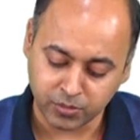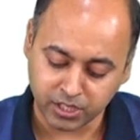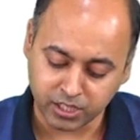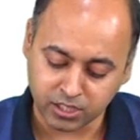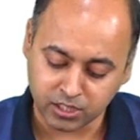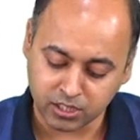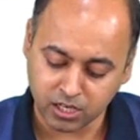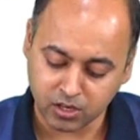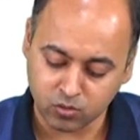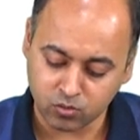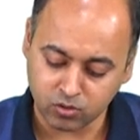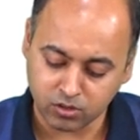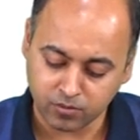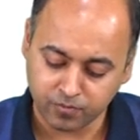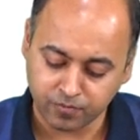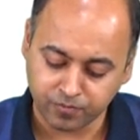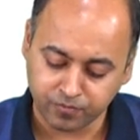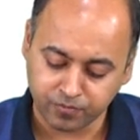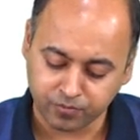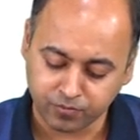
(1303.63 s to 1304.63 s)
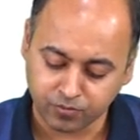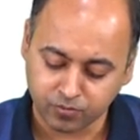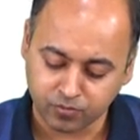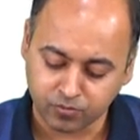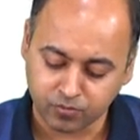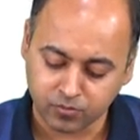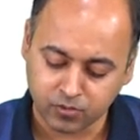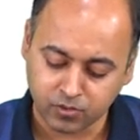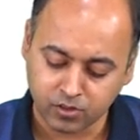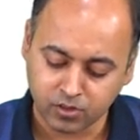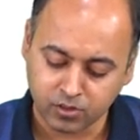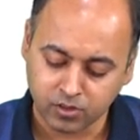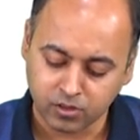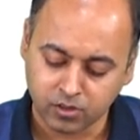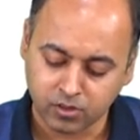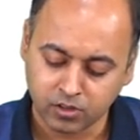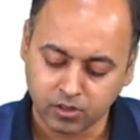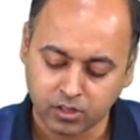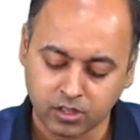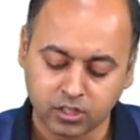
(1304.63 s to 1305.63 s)
breakdown,
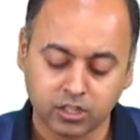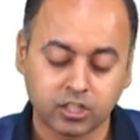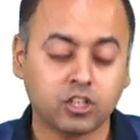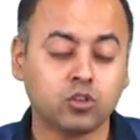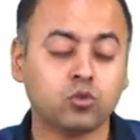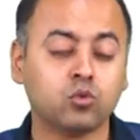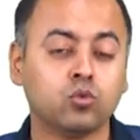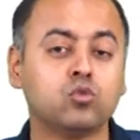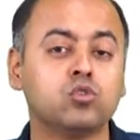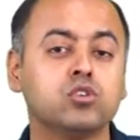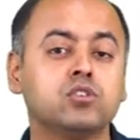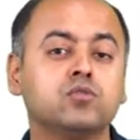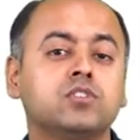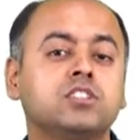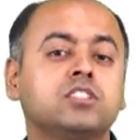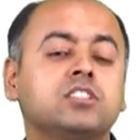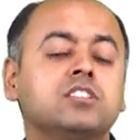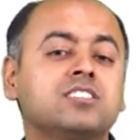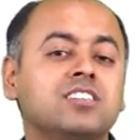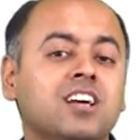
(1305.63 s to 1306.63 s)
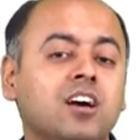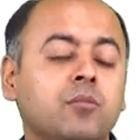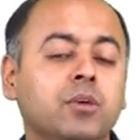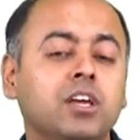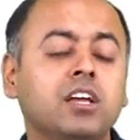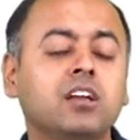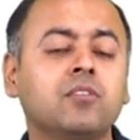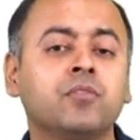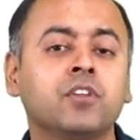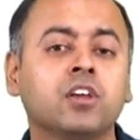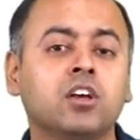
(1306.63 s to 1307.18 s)
the glucose which is coming